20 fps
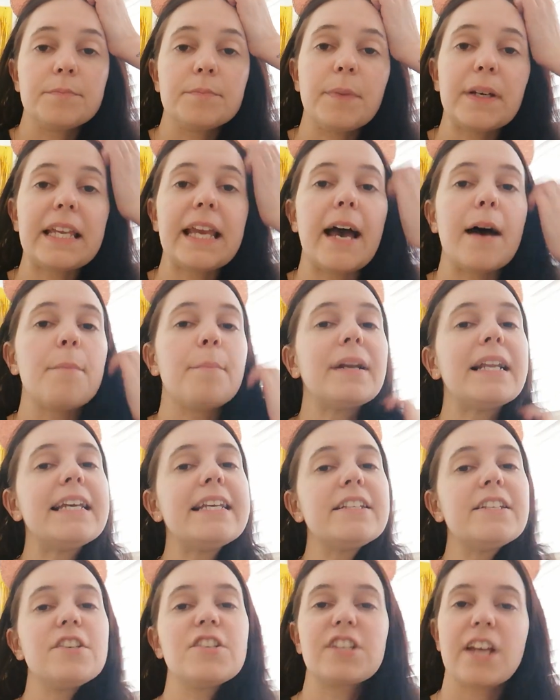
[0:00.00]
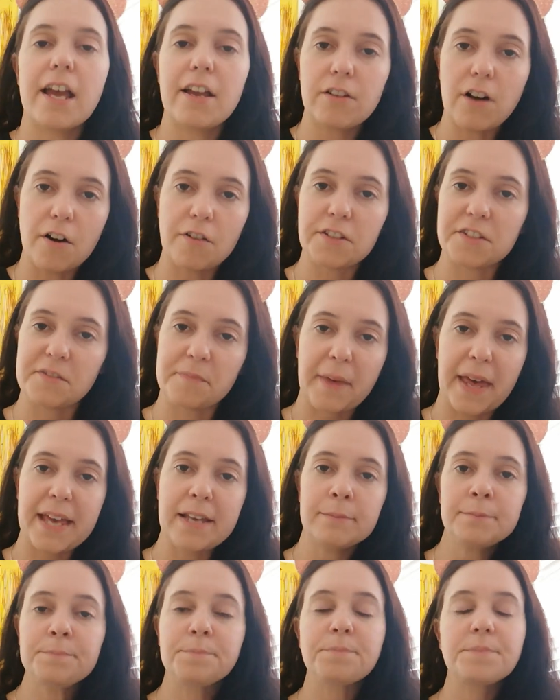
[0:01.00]
But yeah, please do share your goals with
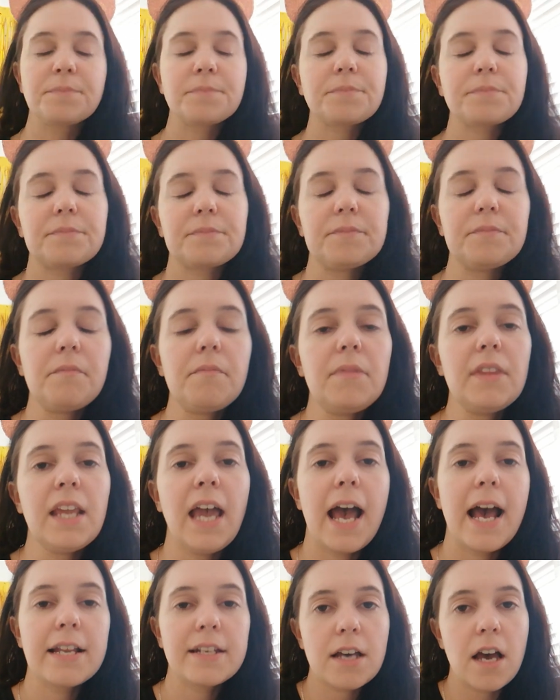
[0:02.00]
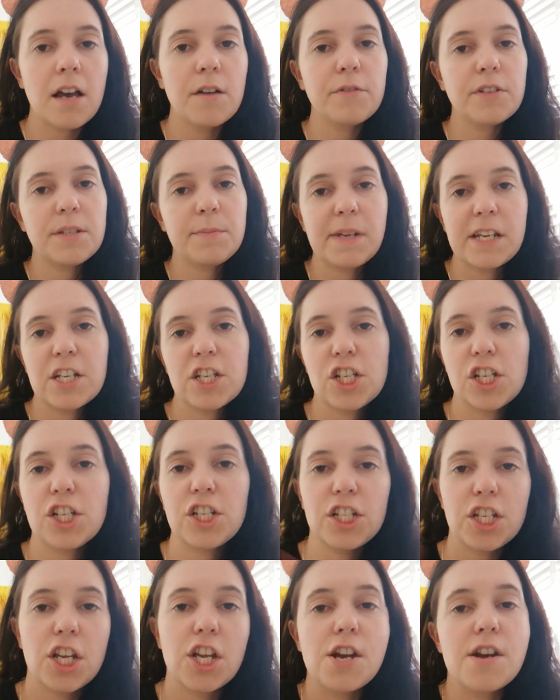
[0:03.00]
me, and I will speak to you
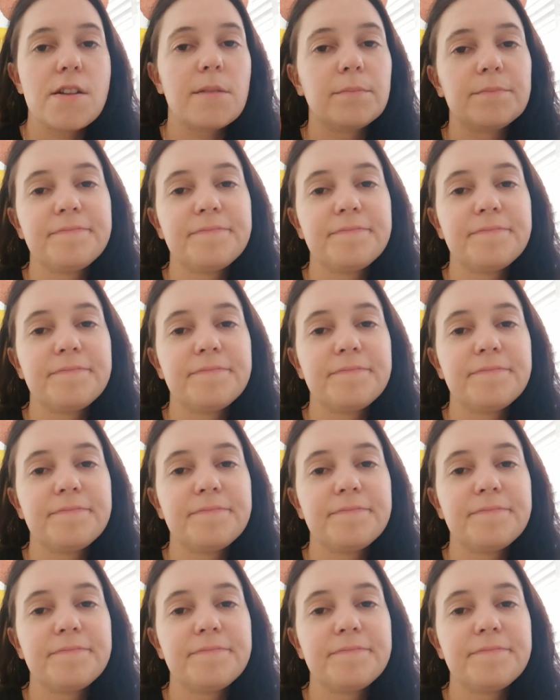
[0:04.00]
soon.